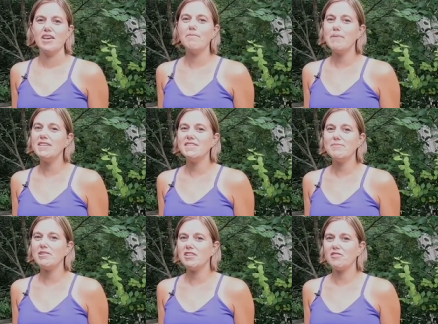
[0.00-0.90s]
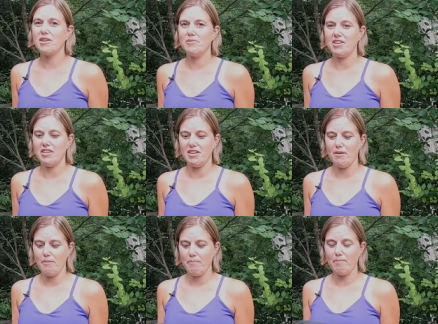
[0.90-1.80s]
It may seem a little
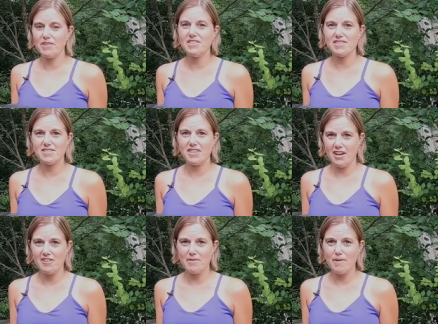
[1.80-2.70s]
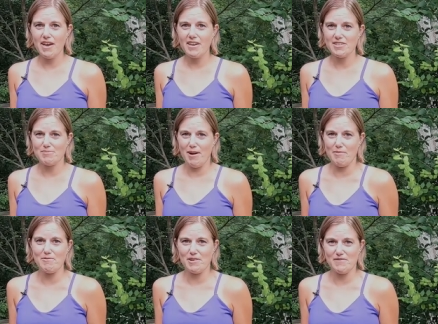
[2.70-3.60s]
gimmicky, but this carrying bag is
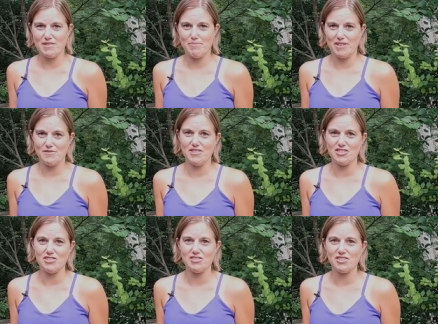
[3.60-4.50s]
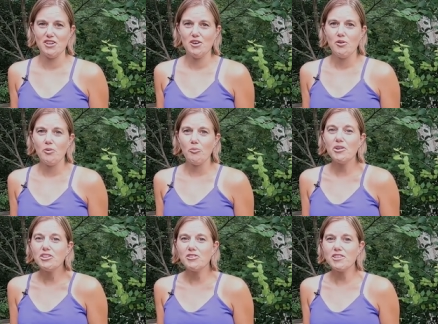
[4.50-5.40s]
probably one of its best features.
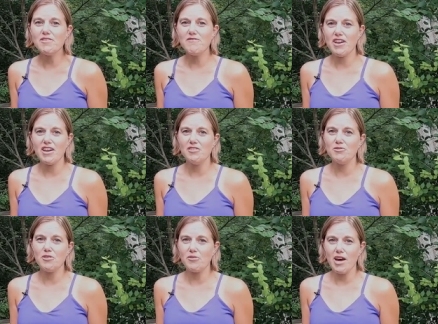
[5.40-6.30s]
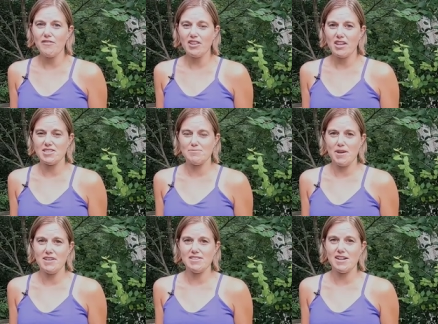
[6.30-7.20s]
When you're in the van, you don't have a lot of
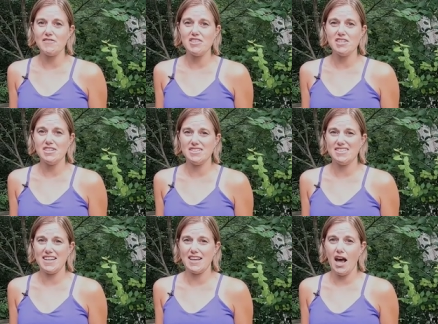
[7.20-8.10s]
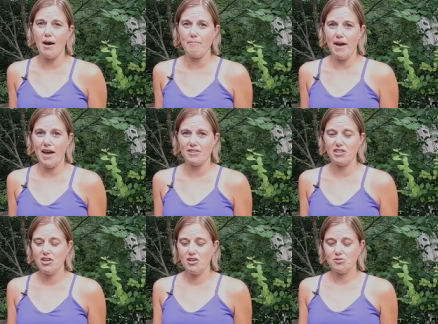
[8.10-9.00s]
space and everything needs to stay
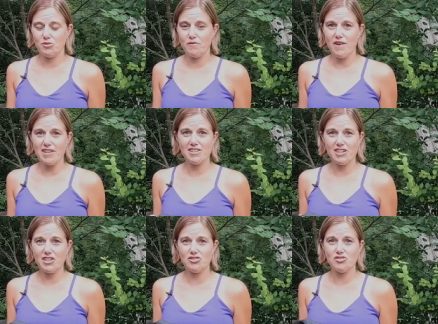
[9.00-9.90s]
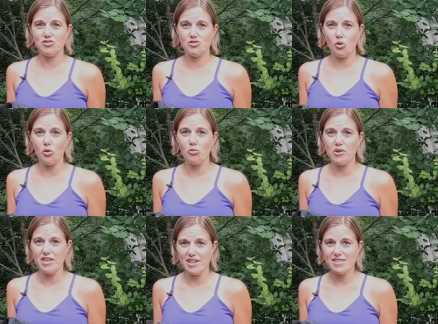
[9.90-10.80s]
compact. So the fact that it can store
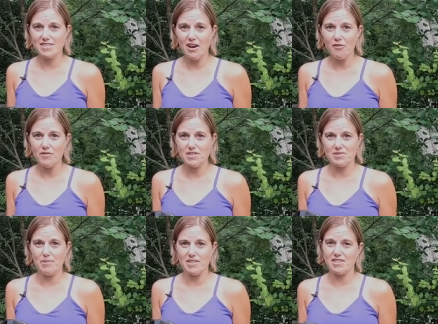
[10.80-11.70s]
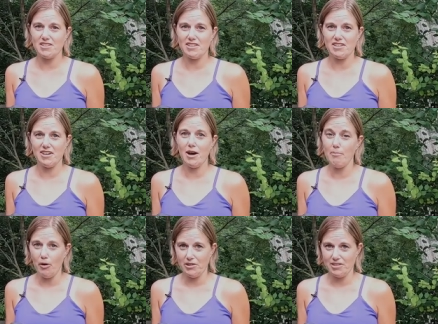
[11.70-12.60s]
within itself is basically
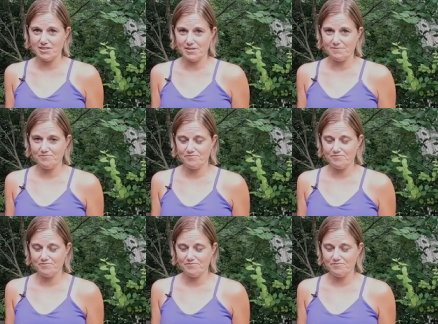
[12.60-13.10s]
a bonus.